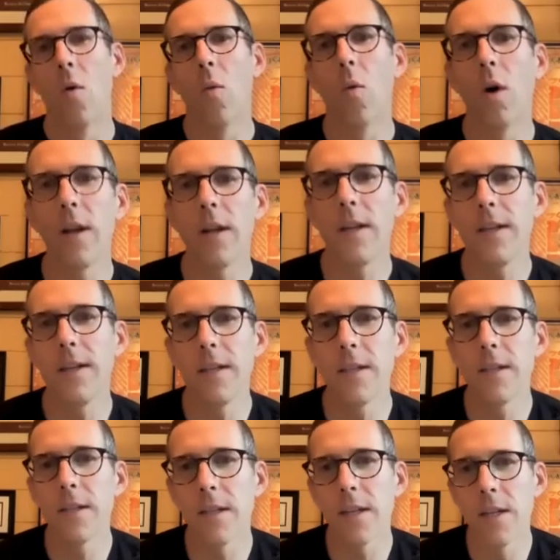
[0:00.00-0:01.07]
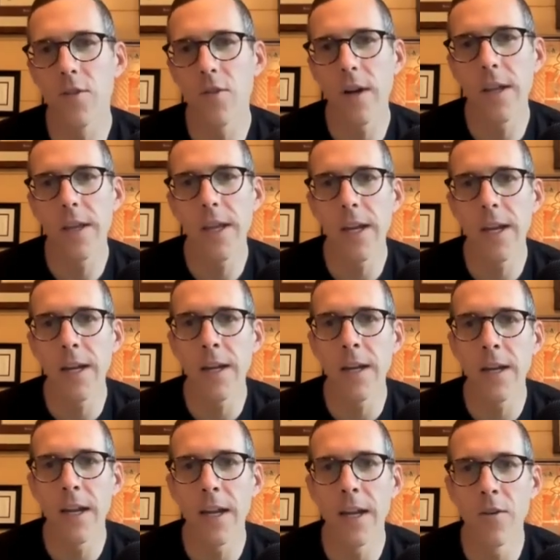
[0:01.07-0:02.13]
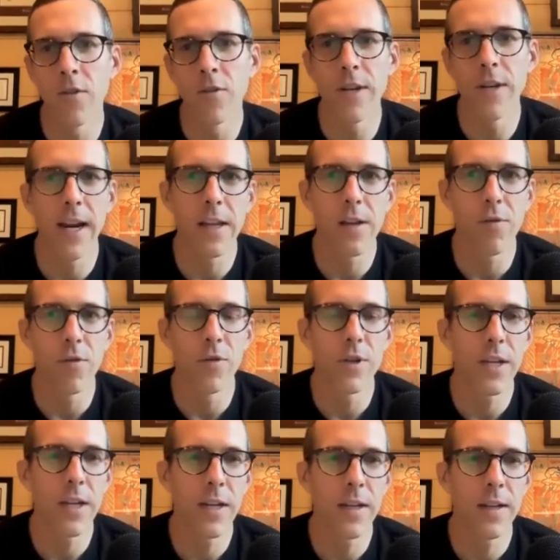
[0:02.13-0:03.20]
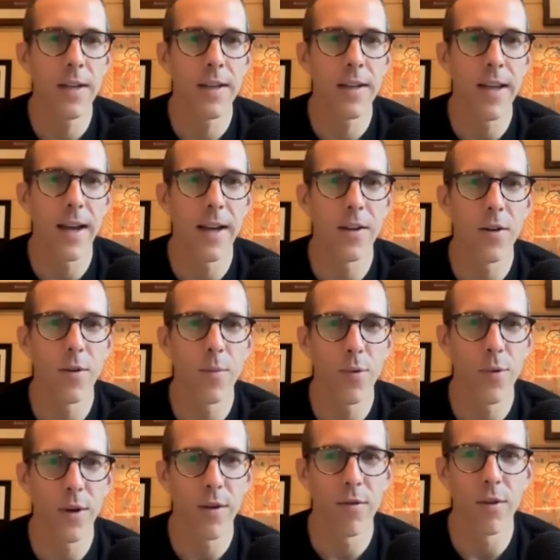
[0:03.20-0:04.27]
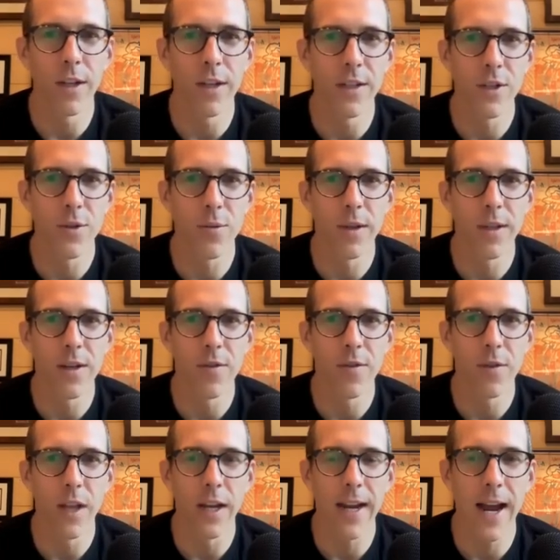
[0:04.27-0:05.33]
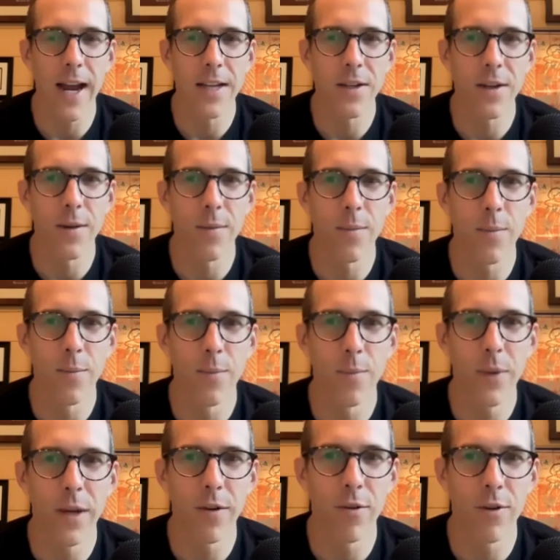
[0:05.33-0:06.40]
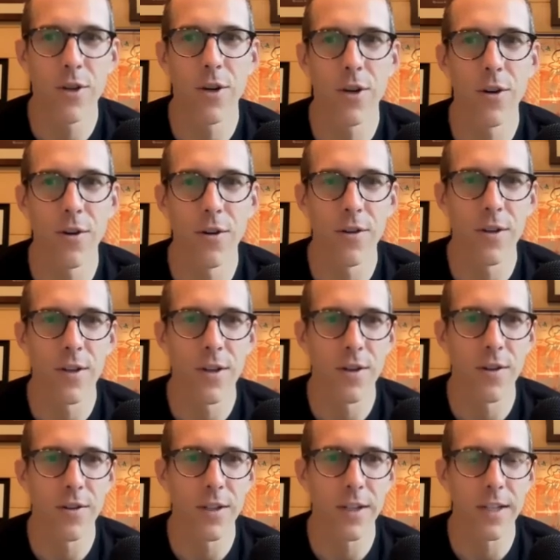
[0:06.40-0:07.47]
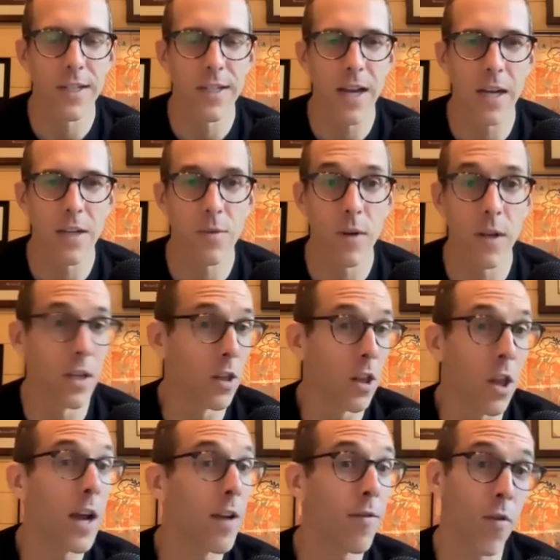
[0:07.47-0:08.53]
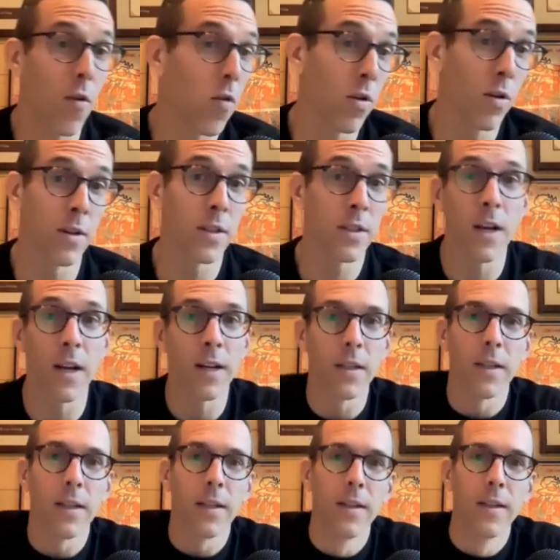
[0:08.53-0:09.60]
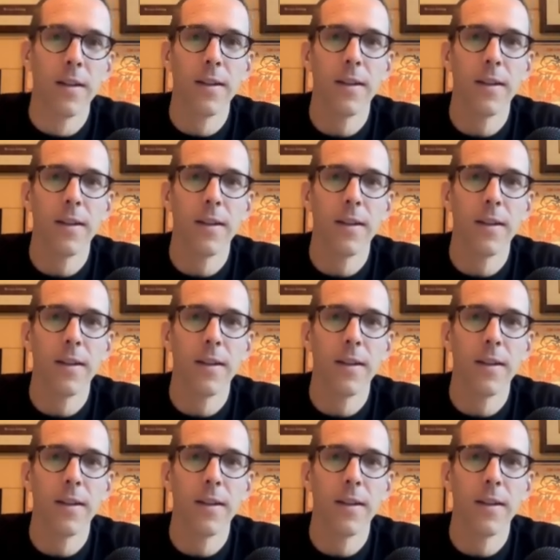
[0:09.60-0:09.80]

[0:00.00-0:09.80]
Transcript: Is there anything in your daily routine that you're pretty religious with that you feel like has a big return to your success in life or in cycling?